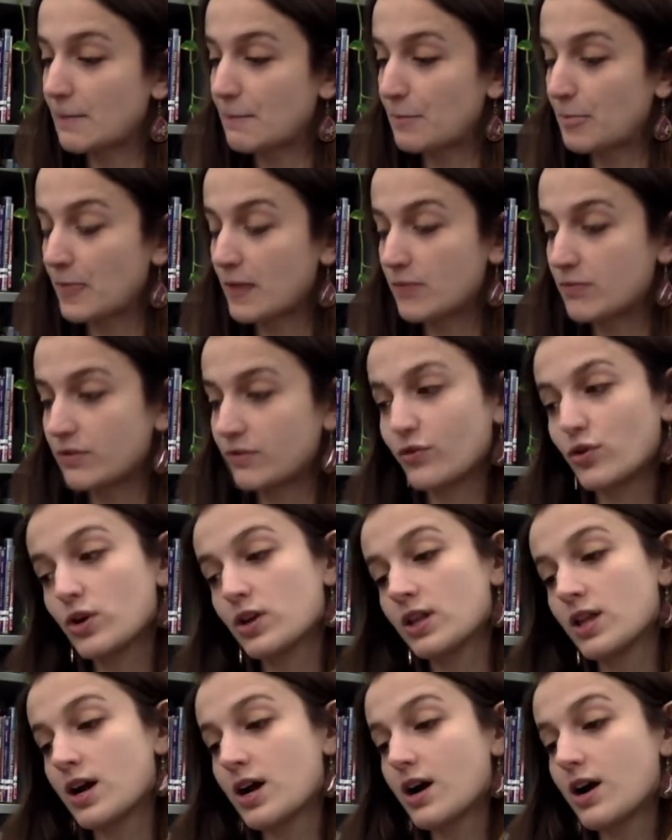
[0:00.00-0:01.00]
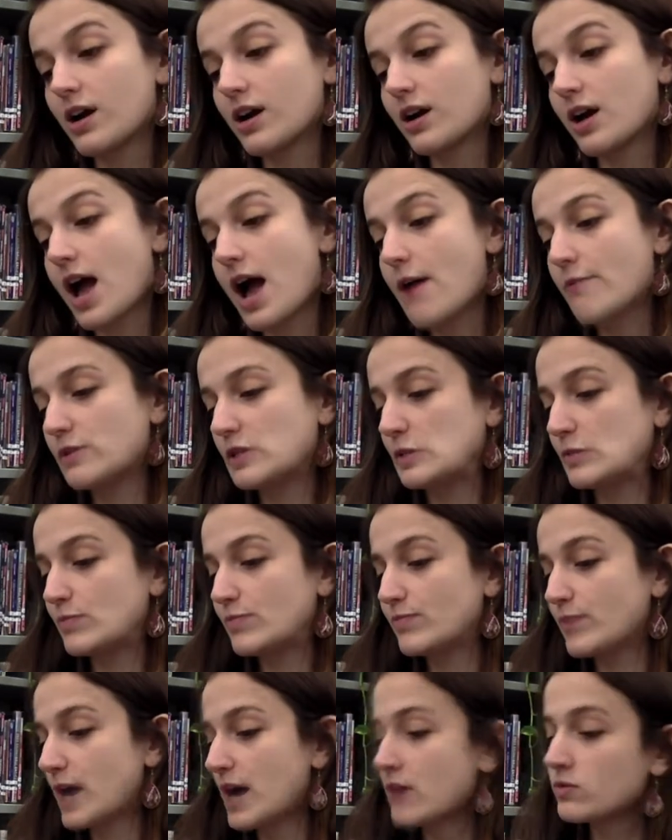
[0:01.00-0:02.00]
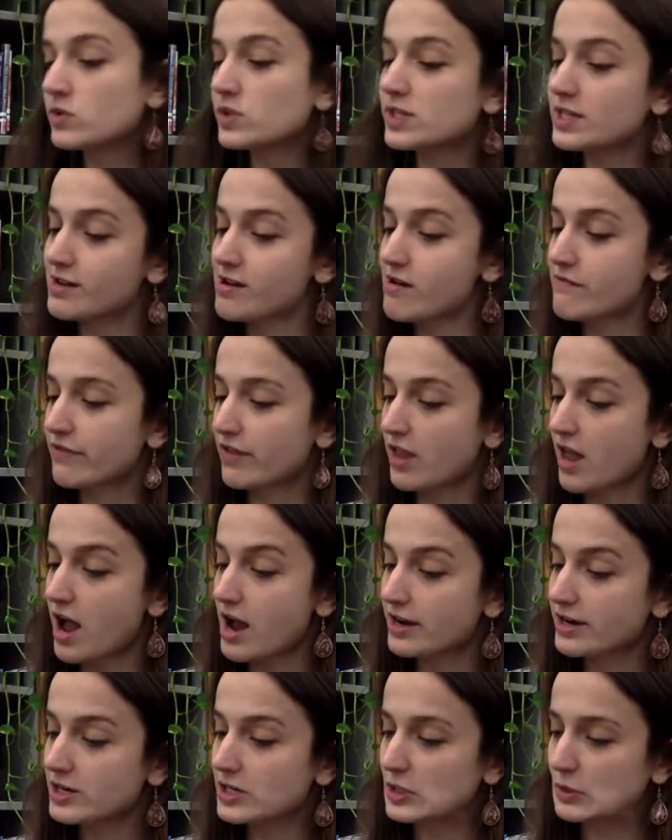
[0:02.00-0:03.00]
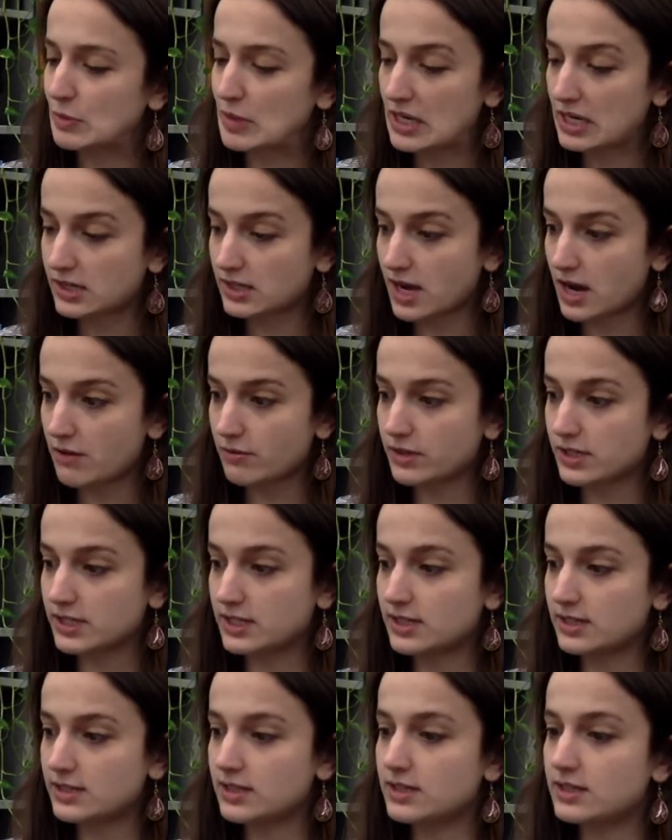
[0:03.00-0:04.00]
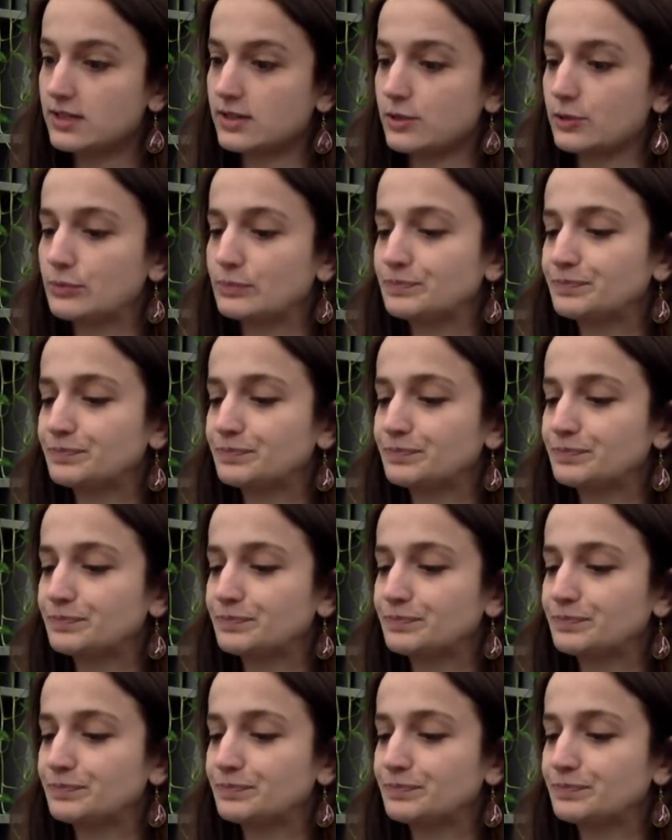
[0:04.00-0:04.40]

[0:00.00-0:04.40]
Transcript: and before long, I was bouncing off the lockers because I was dizzy too.